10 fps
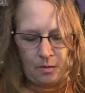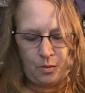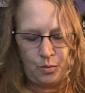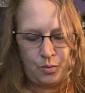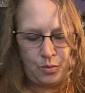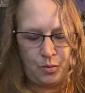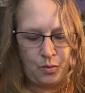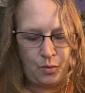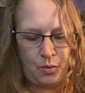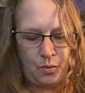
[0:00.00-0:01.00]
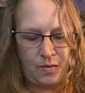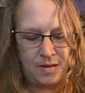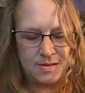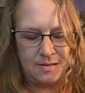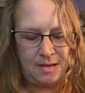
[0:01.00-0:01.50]
Ooh,
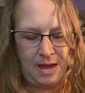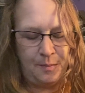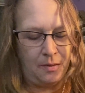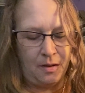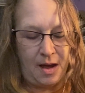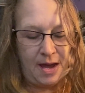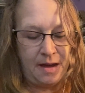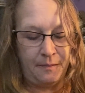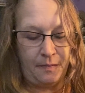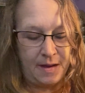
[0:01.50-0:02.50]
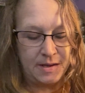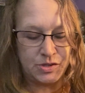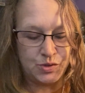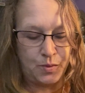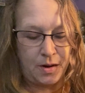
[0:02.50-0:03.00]
this label. I am, I
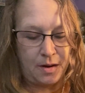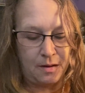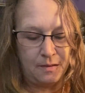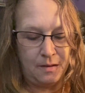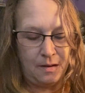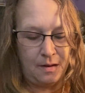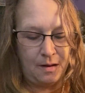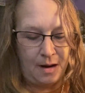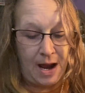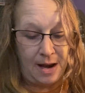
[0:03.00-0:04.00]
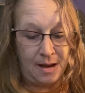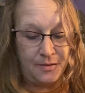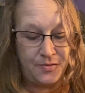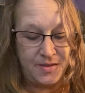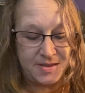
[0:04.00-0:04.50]
swear, I
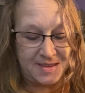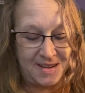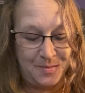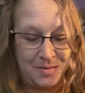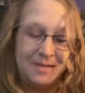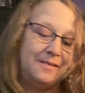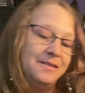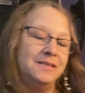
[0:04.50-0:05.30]
love this label.